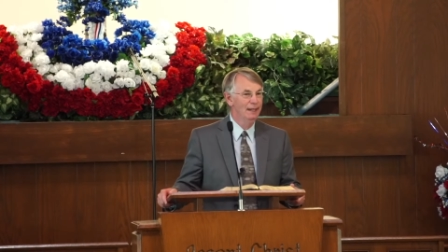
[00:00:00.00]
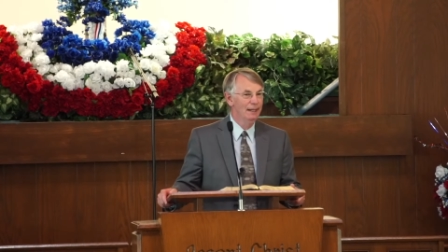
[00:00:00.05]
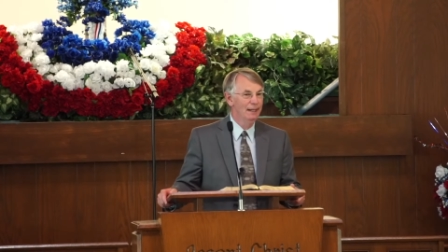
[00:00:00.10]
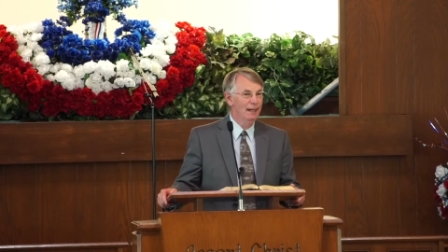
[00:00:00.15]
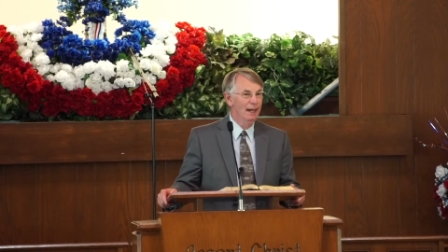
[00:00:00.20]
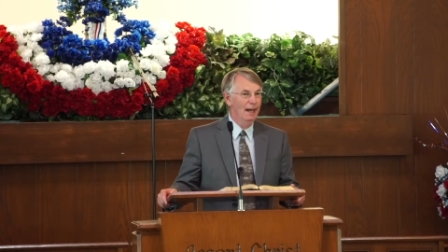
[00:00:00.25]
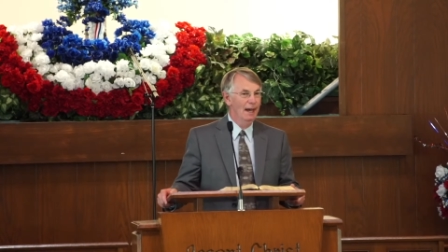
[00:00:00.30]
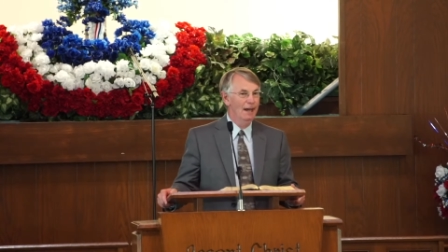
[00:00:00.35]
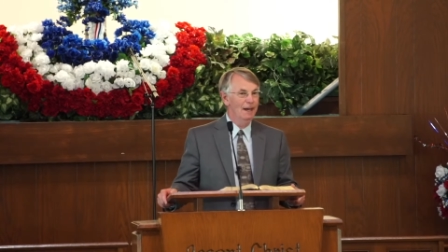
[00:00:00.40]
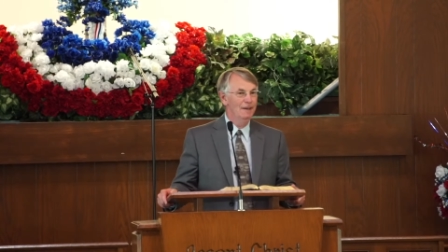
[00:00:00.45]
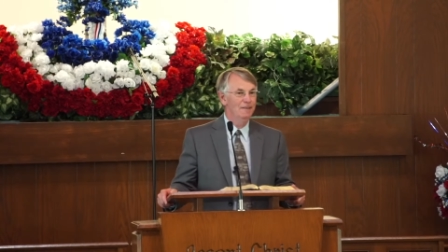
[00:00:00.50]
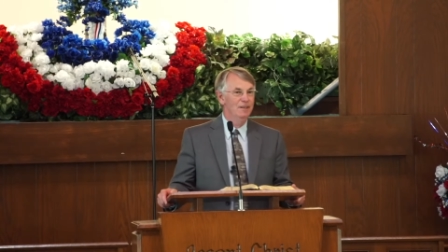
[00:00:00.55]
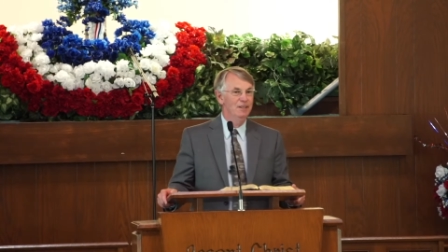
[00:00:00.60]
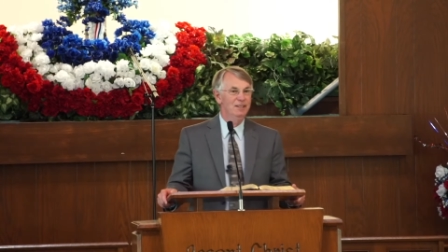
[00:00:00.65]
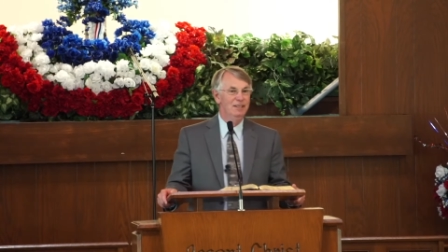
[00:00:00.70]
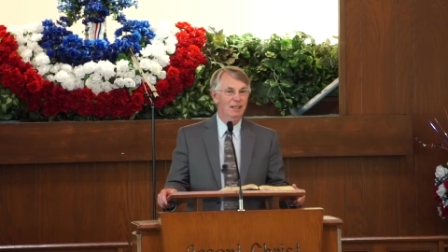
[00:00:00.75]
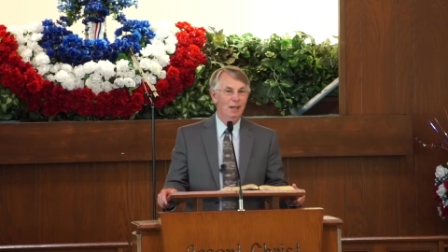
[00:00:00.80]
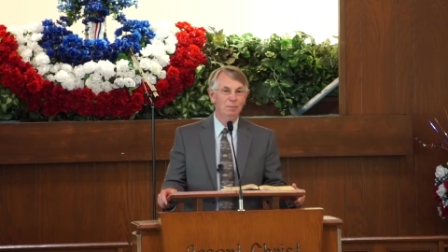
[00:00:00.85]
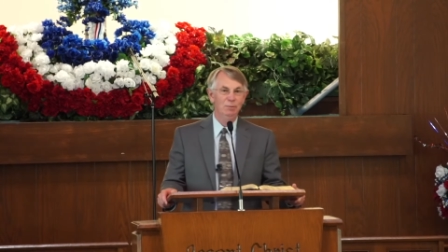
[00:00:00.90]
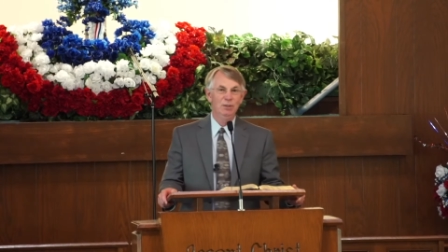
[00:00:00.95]
Uh, the
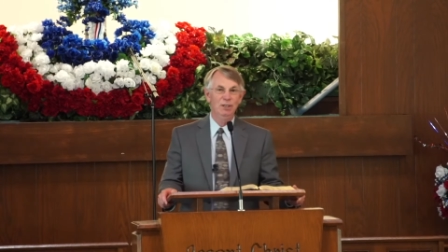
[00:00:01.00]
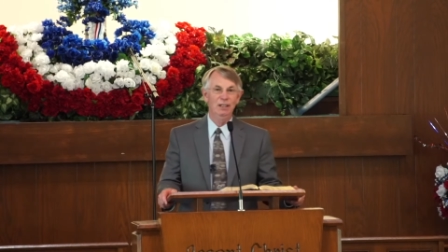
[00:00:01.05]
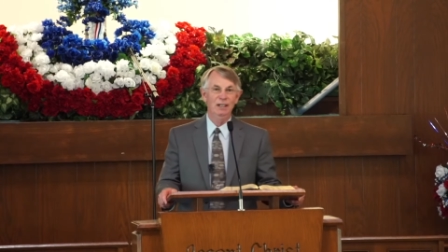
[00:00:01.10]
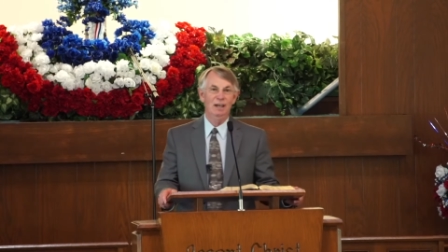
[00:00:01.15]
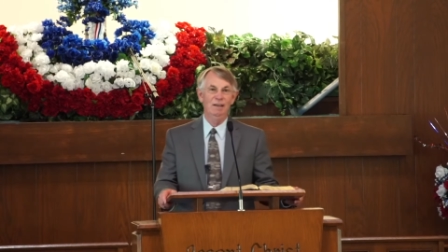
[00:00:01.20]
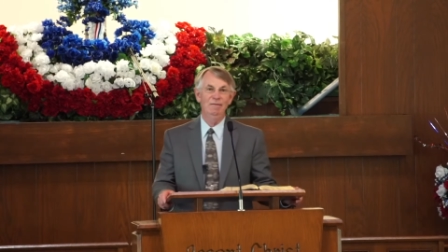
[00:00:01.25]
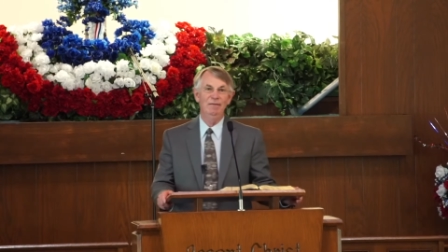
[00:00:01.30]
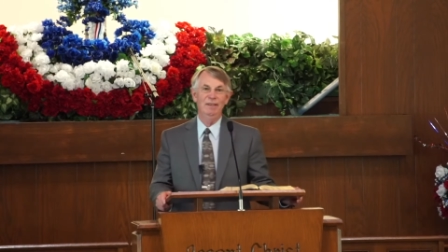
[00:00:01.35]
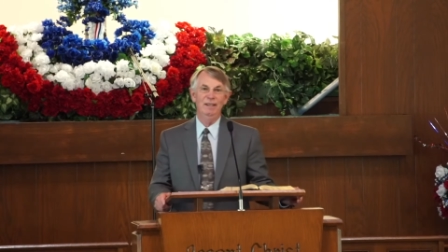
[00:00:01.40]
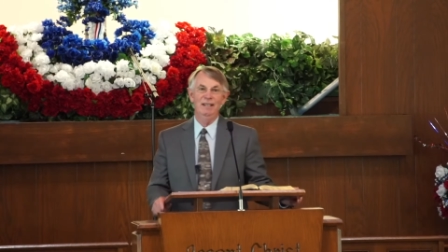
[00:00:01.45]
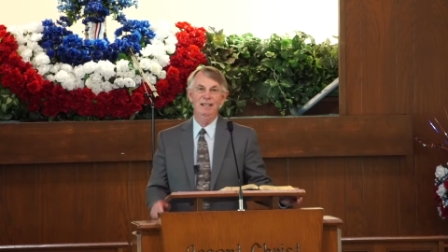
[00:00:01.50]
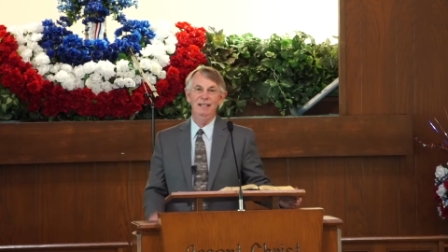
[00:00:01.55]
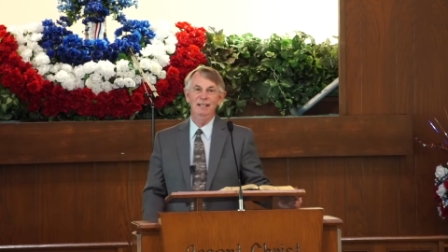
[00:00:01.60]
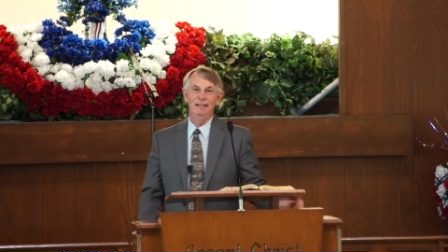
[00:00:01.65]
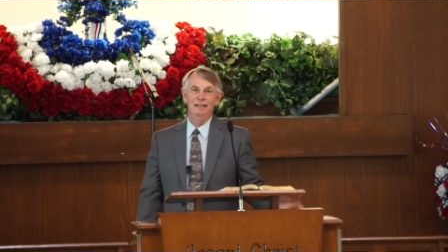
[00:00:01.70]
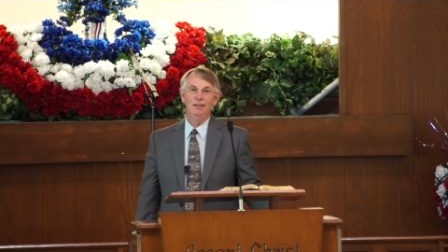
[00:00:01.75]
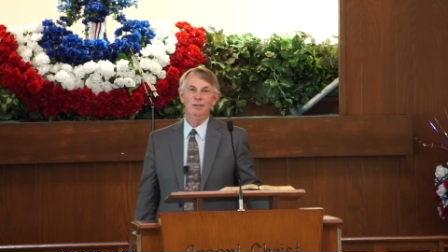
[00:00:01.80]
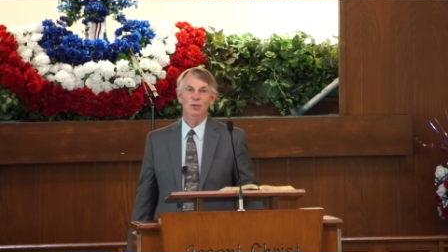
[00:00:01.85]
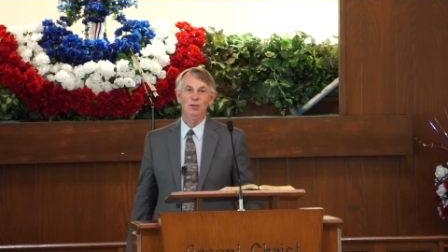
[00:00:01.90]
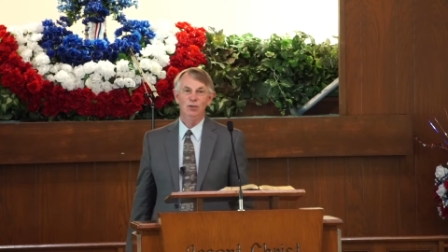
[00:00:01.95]
subject of the
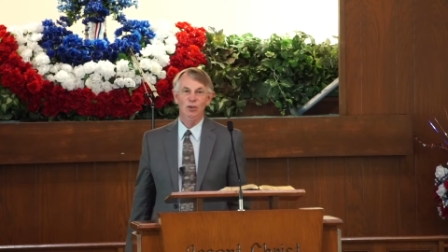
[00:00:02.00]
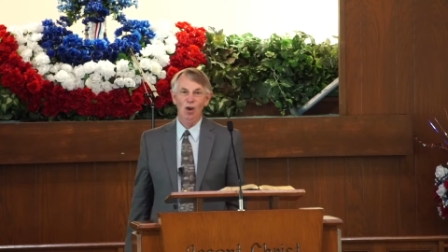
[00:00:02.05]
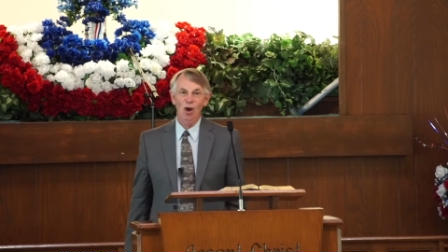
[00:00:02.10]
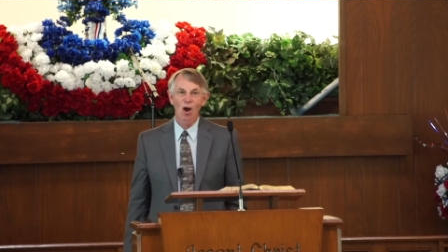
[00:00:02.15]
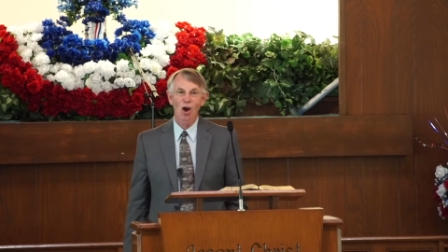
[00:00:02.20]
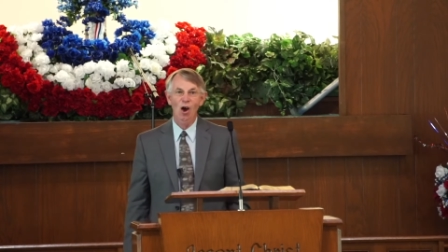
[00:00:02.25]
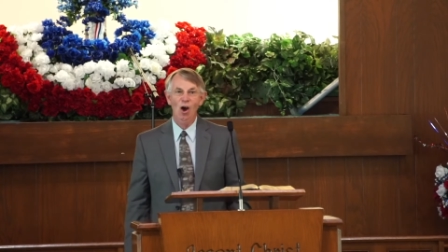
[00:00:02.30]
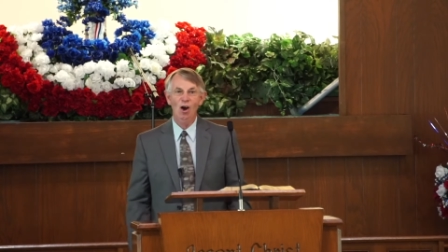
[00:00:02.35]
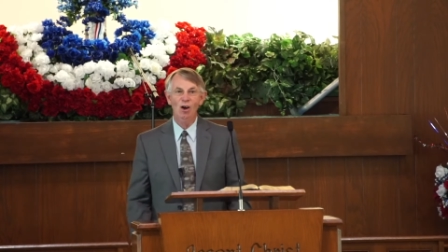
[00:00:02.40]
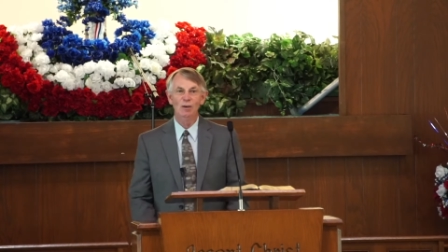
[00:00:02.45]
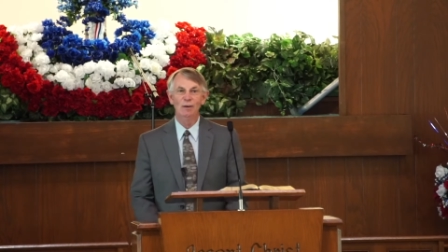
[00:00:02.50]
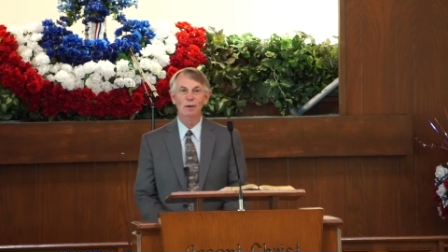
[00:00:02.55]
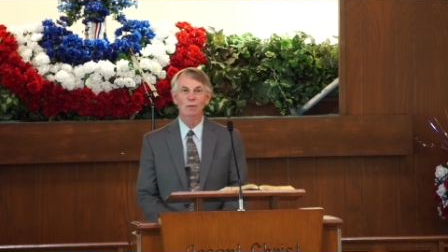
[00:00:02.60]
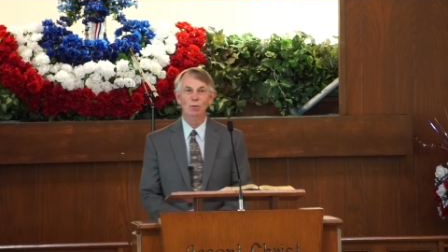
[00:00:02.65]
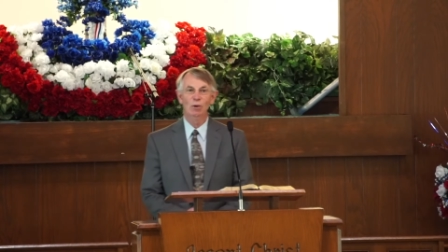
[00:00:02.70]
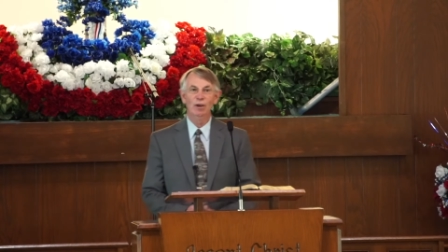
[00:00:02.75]
song